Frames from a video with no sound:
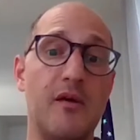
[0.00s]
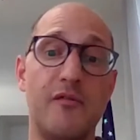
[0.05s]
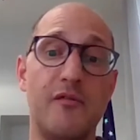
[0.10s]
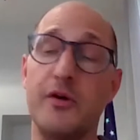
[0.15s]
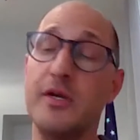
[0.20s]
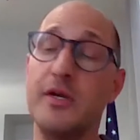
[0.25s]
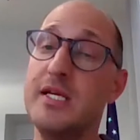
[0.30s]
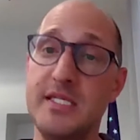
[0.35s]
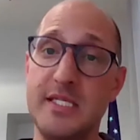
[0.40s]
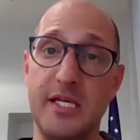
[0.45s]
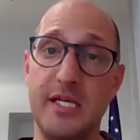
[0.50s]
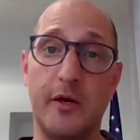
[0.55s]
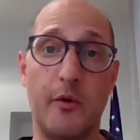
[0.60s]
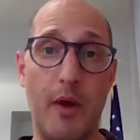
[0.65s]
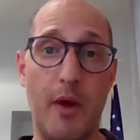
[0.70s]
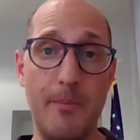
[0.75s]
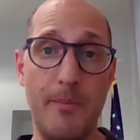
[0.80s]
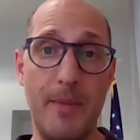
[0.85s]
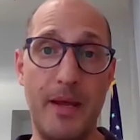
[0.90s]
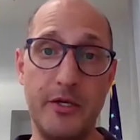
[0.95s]
for
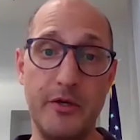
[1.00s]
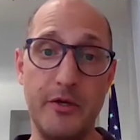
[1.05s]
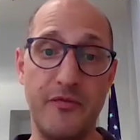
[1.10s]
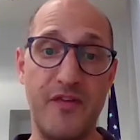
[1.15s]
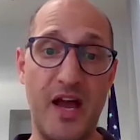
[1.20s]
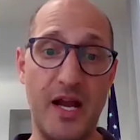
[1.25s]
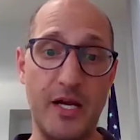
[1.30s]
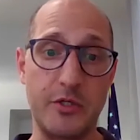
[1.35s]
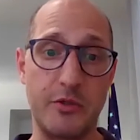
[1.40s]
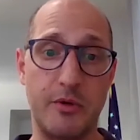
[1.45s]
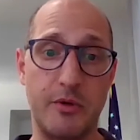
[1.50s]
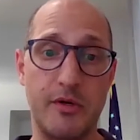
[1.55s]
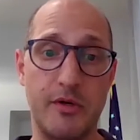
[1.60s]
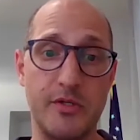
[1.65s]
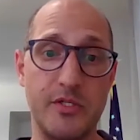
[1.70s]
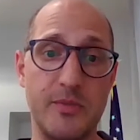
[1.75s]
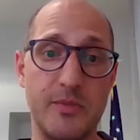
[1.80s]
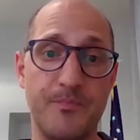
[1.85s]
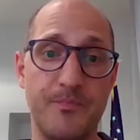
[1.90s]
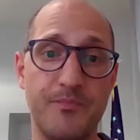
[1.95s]
e-cigarette
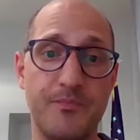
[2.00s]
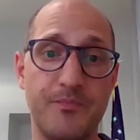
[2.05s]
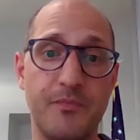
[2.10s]
manufacturers.